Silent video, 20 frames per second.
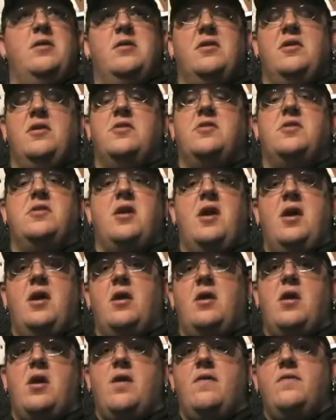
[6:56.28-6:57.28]
gets
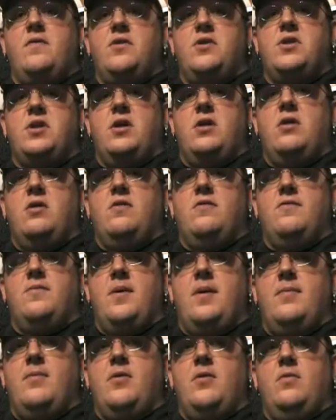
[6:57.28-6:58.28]
taken off the shelf
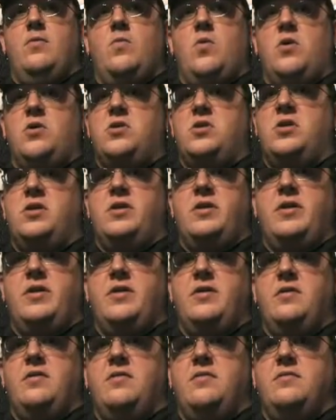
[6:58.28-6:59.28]
maybe once a
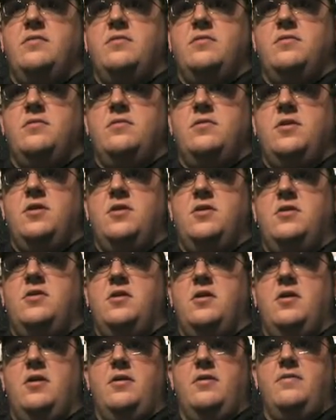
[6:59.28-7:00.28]
year, just
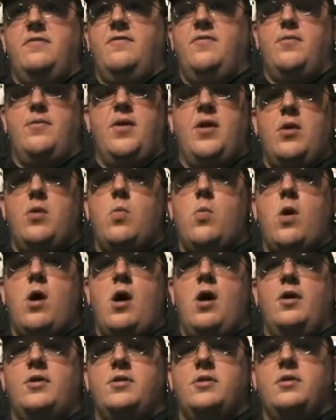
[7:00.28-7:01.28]
for me to
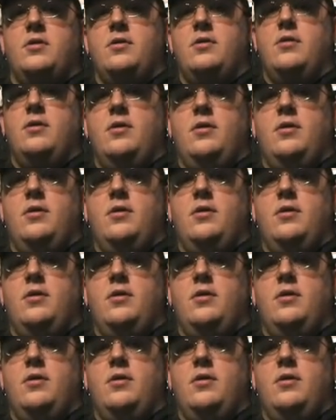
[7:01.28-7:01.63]
watch, and